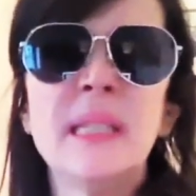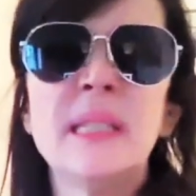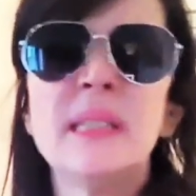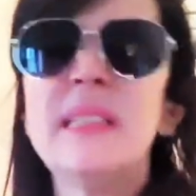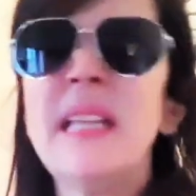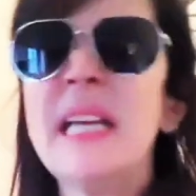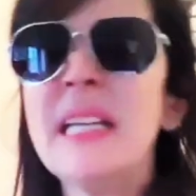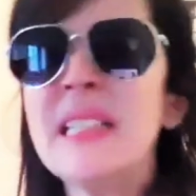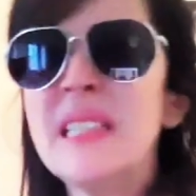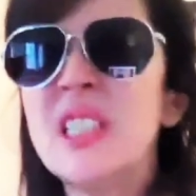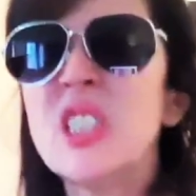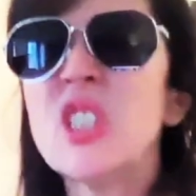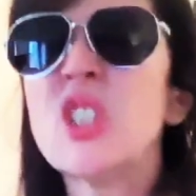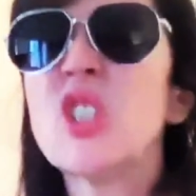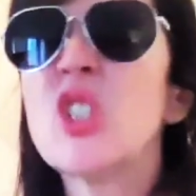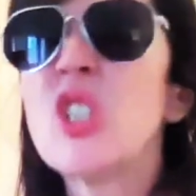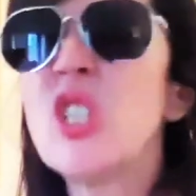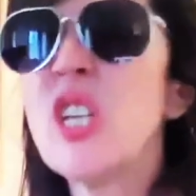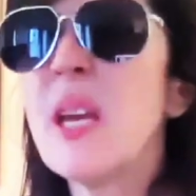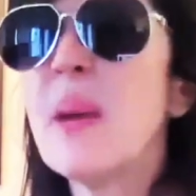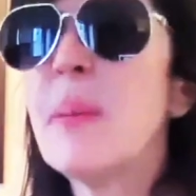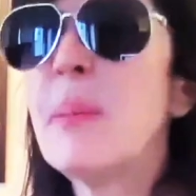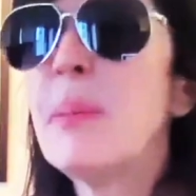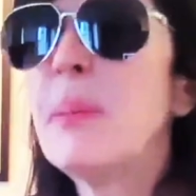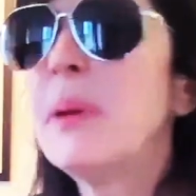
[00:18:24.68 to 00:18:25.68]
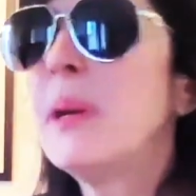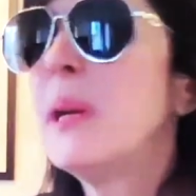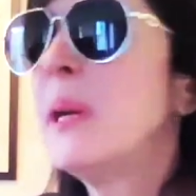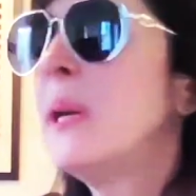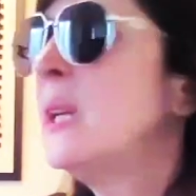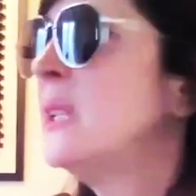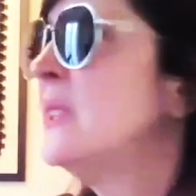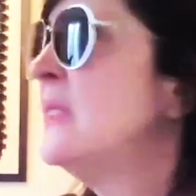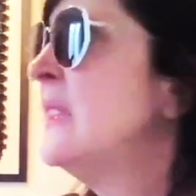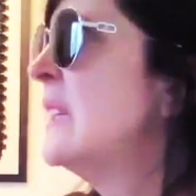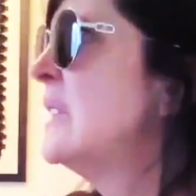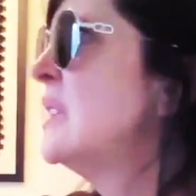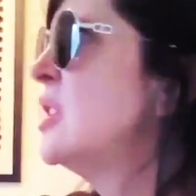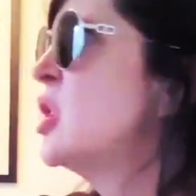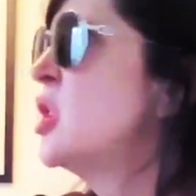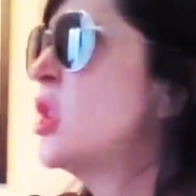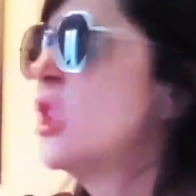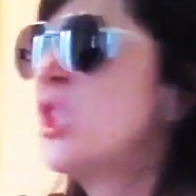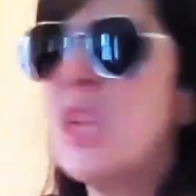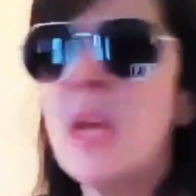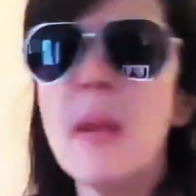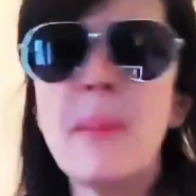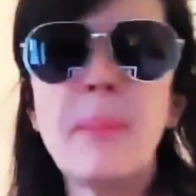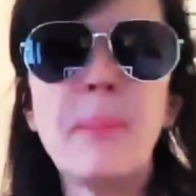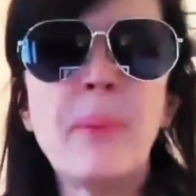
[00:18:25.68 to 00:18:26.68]
not the ship, not the
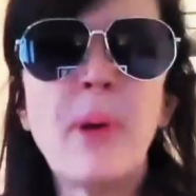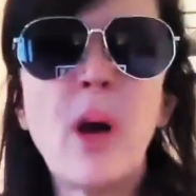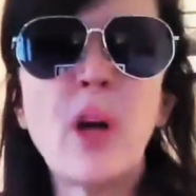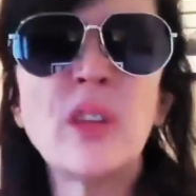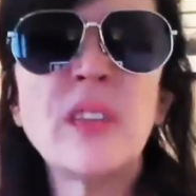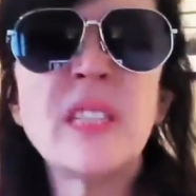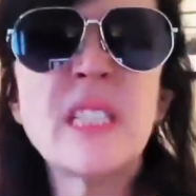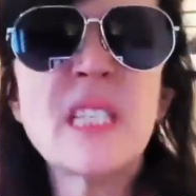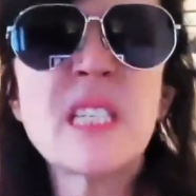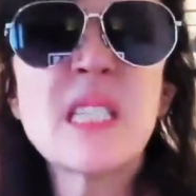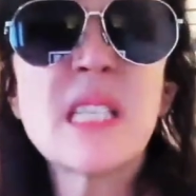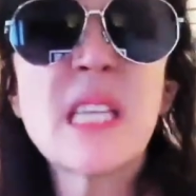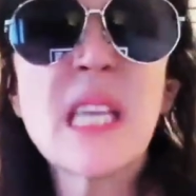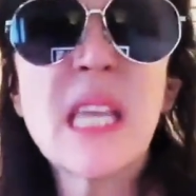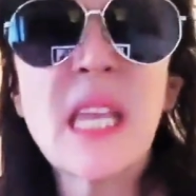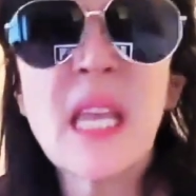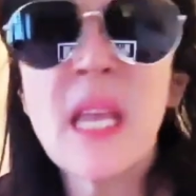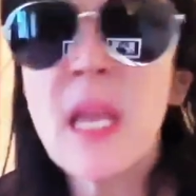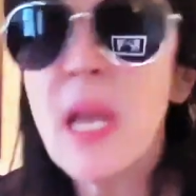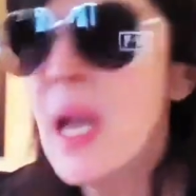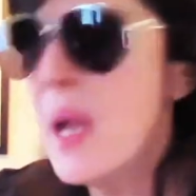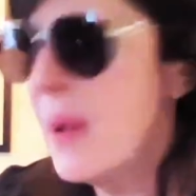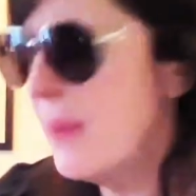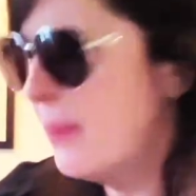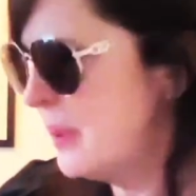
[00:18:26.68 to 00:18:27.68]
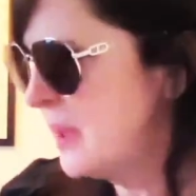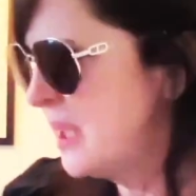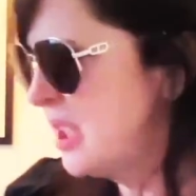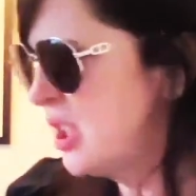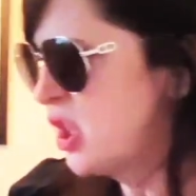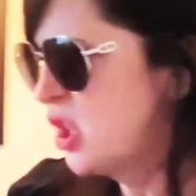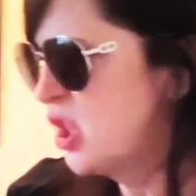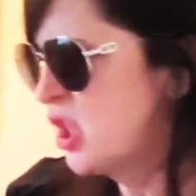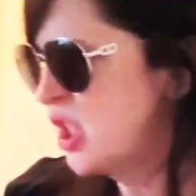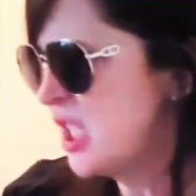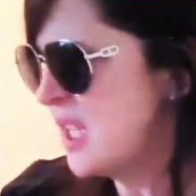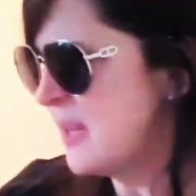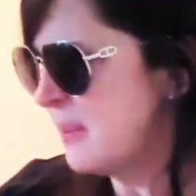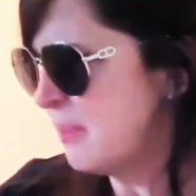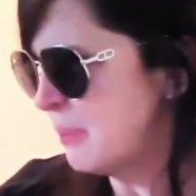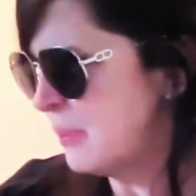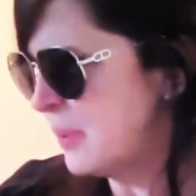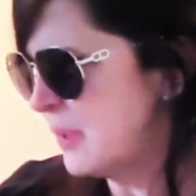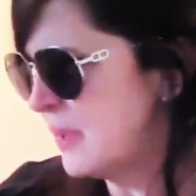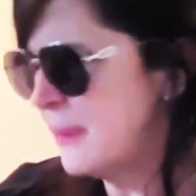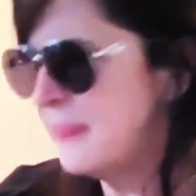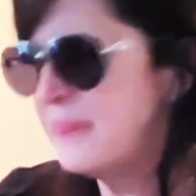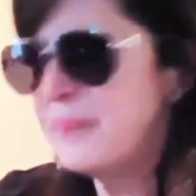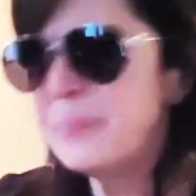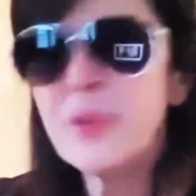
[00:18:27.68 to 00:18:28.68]
ship on the sea, but the sheep.
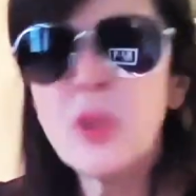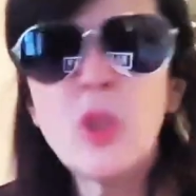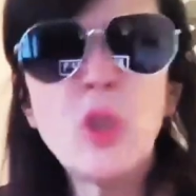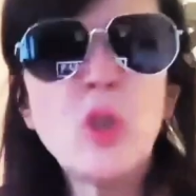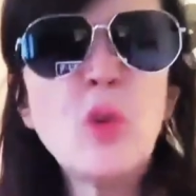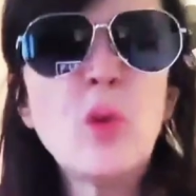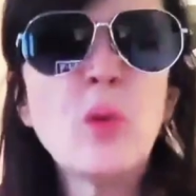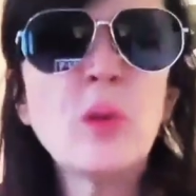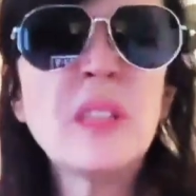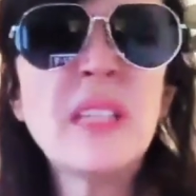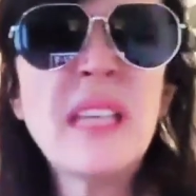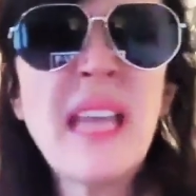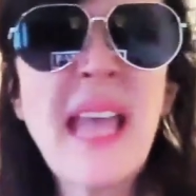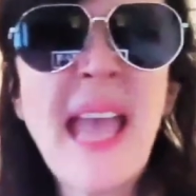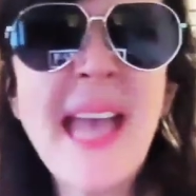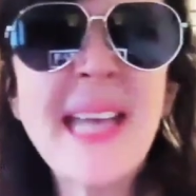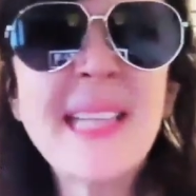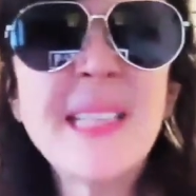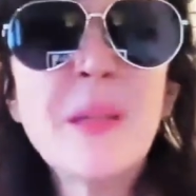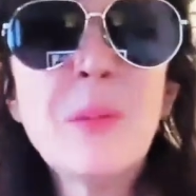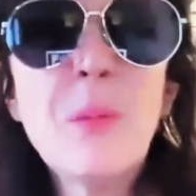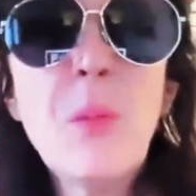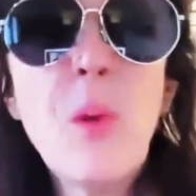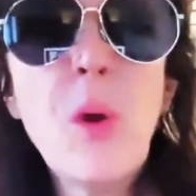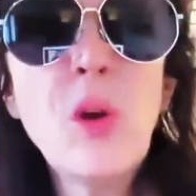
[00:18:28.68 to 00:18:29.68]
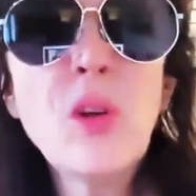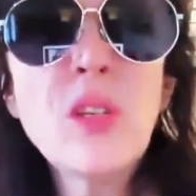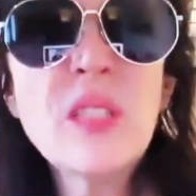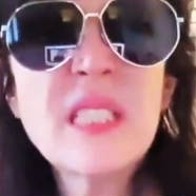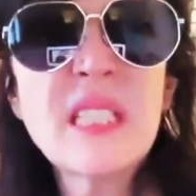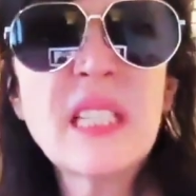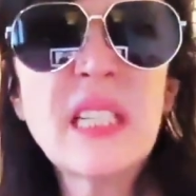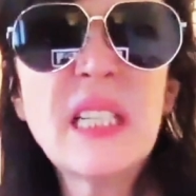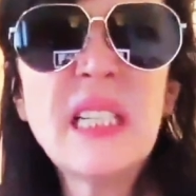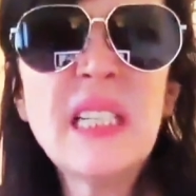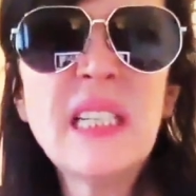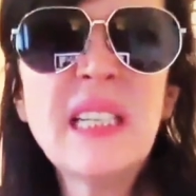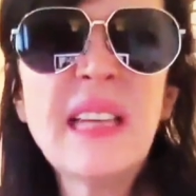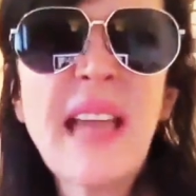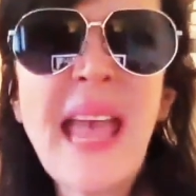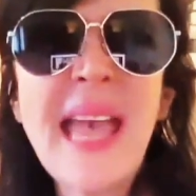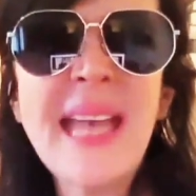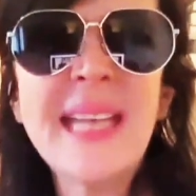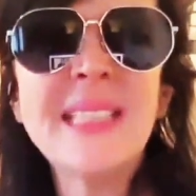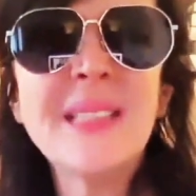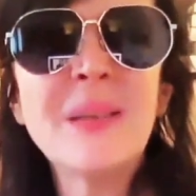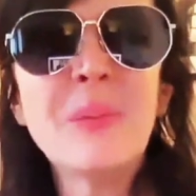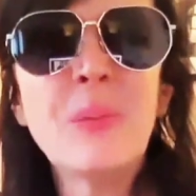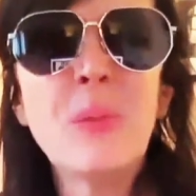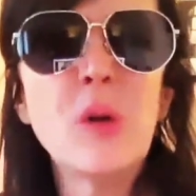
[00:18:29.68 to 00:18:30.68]
You know, the animals, the little
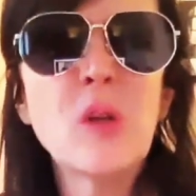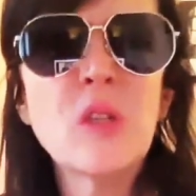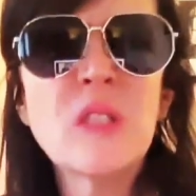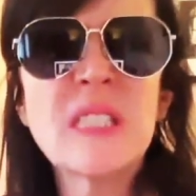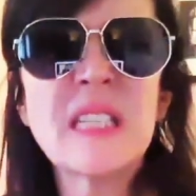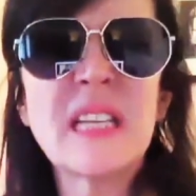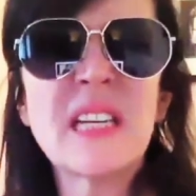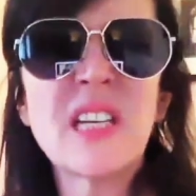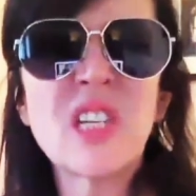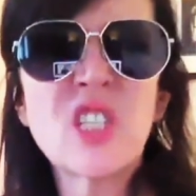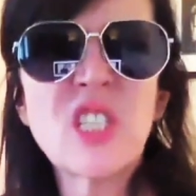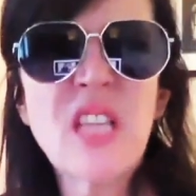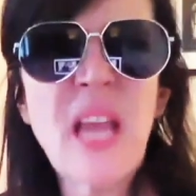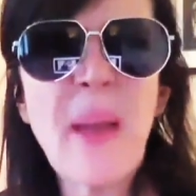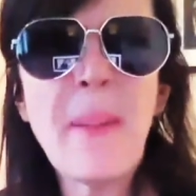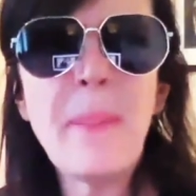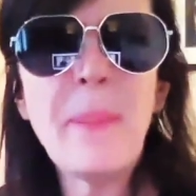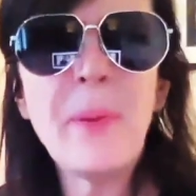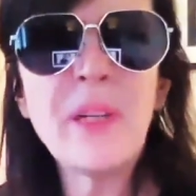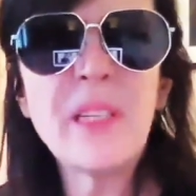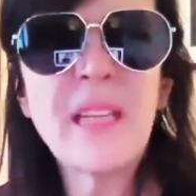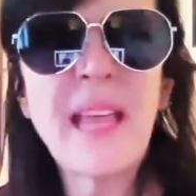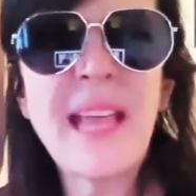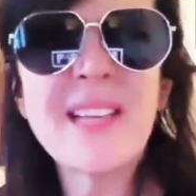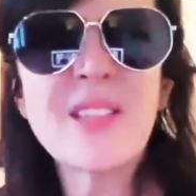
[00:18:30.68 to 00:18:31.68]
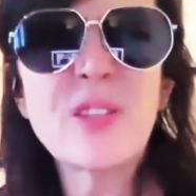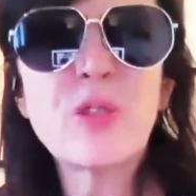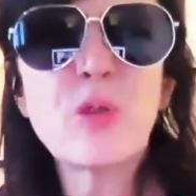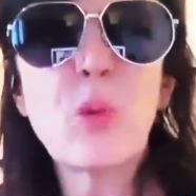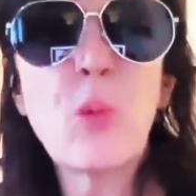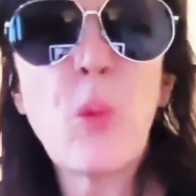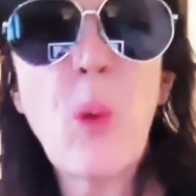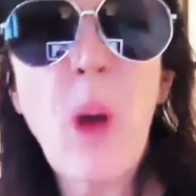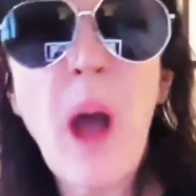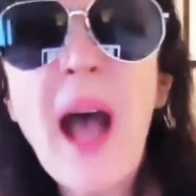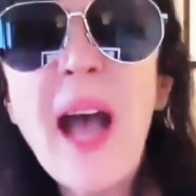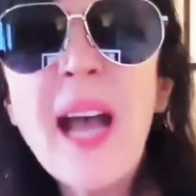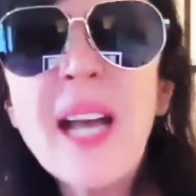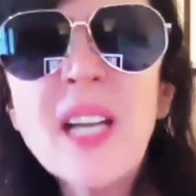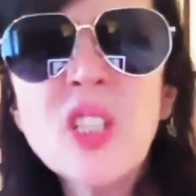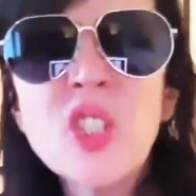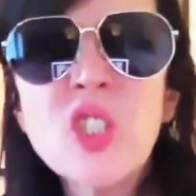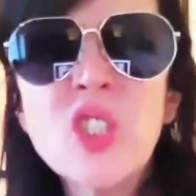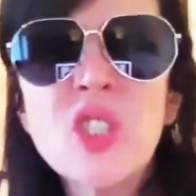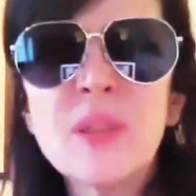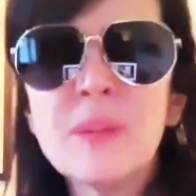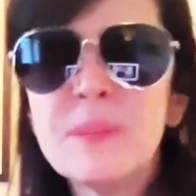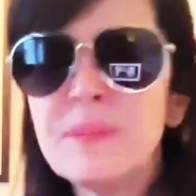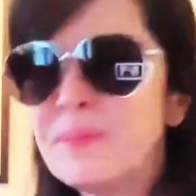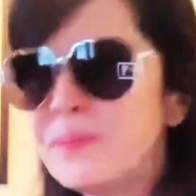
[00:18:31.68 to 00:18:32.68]
animals that a shepherd has to
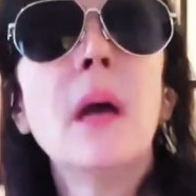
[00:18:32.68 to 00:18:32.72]
watch.